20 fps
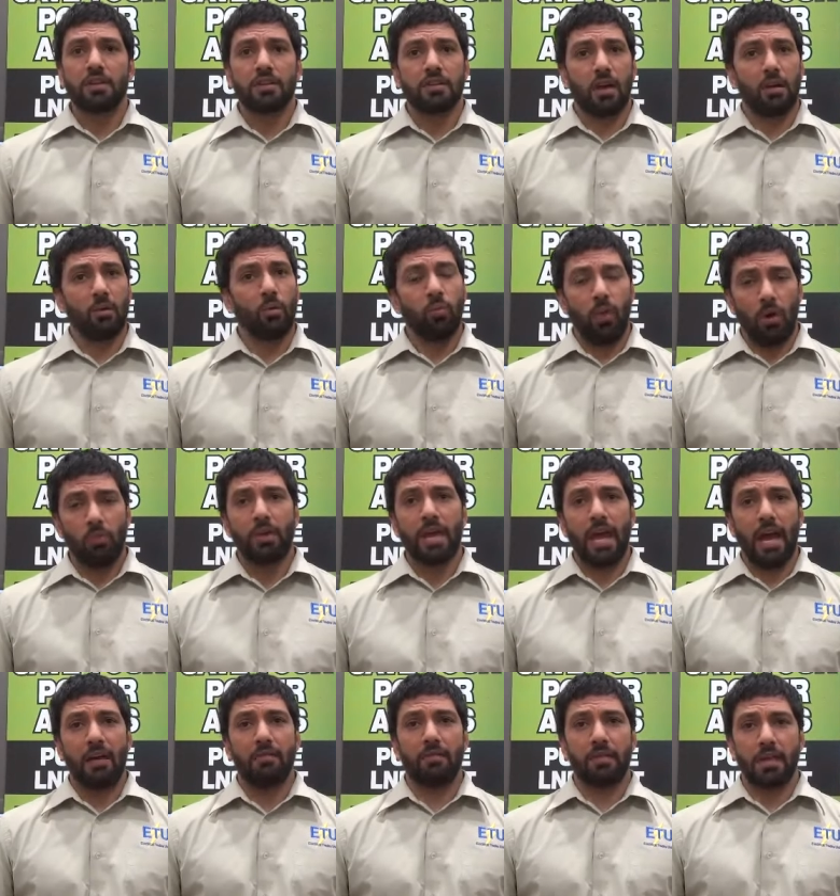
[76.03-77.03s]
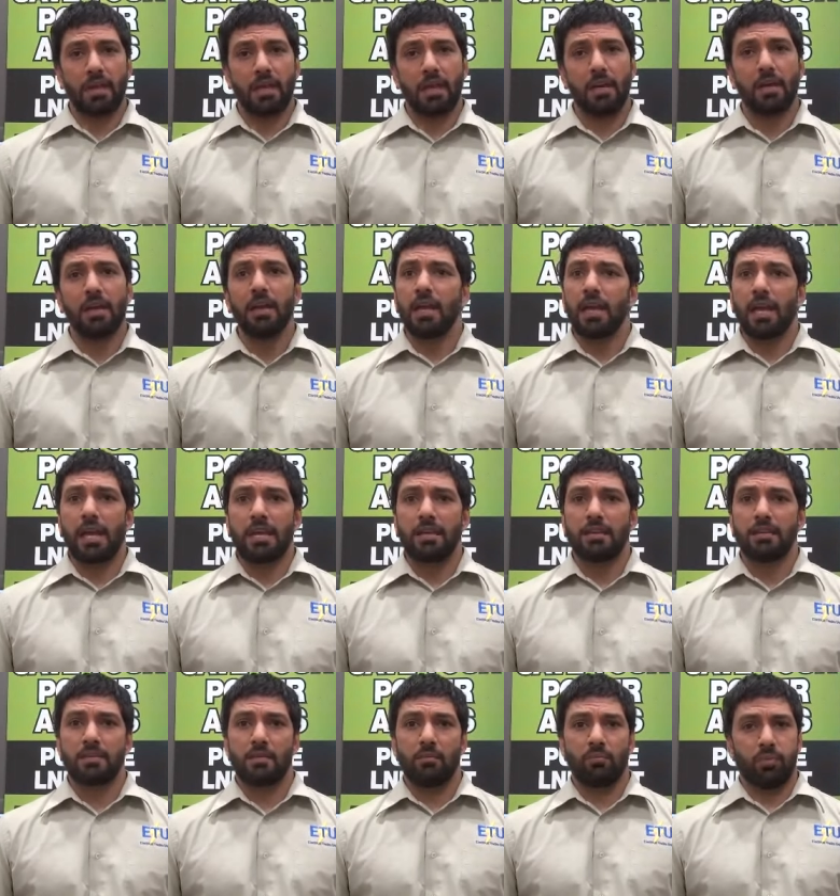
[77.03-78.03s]
So what we have here
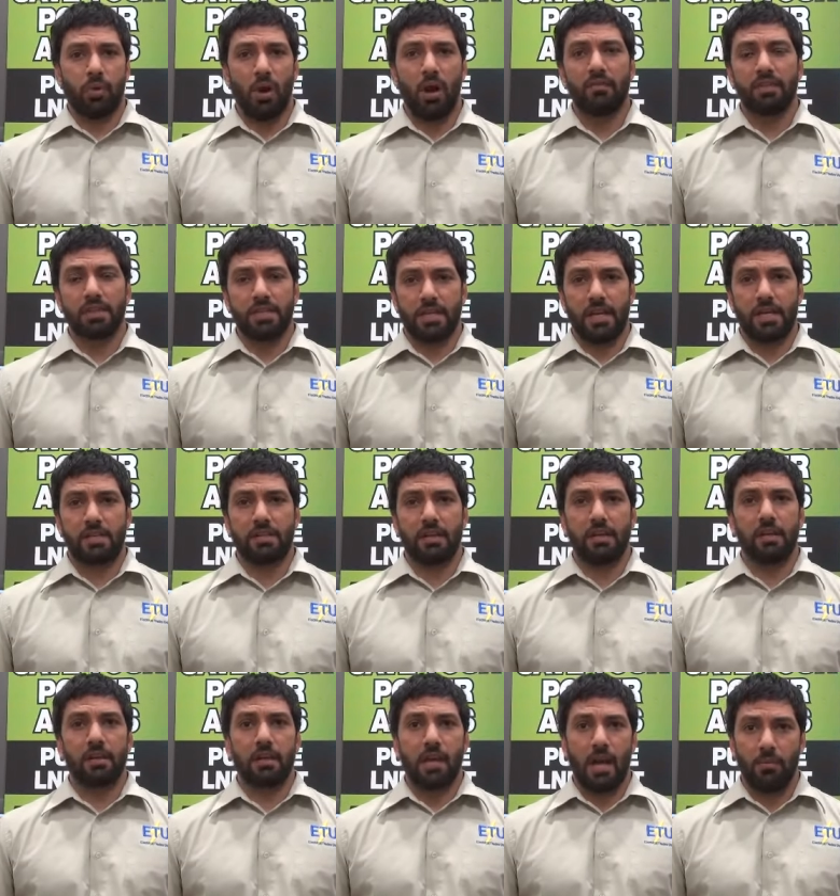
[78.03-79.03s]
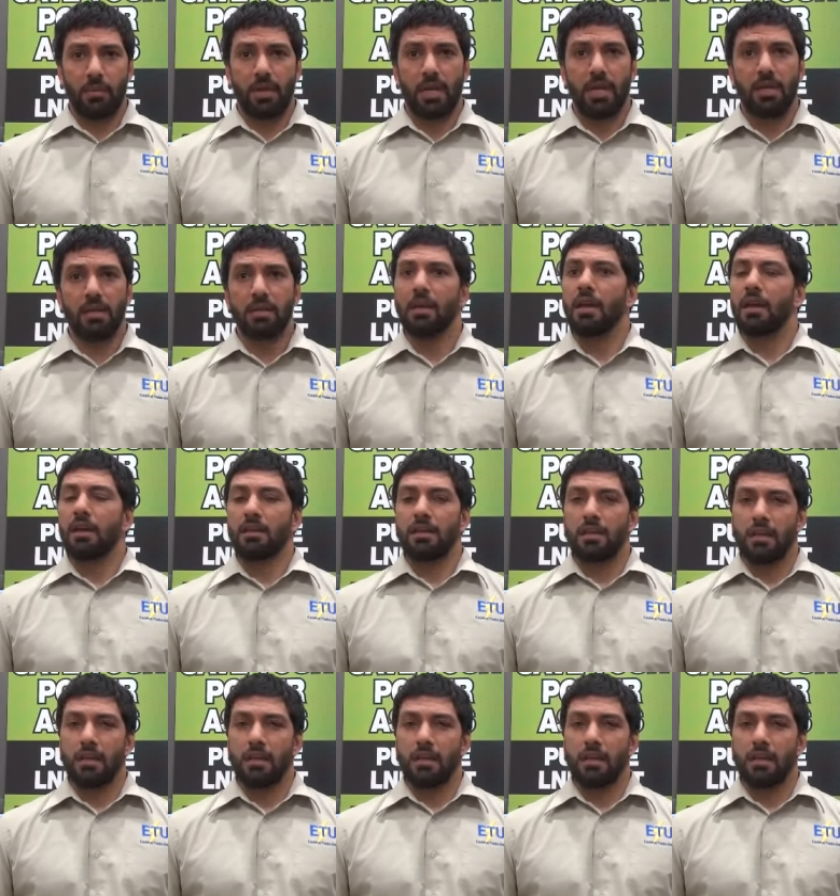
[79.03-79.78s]
is private sector coming in,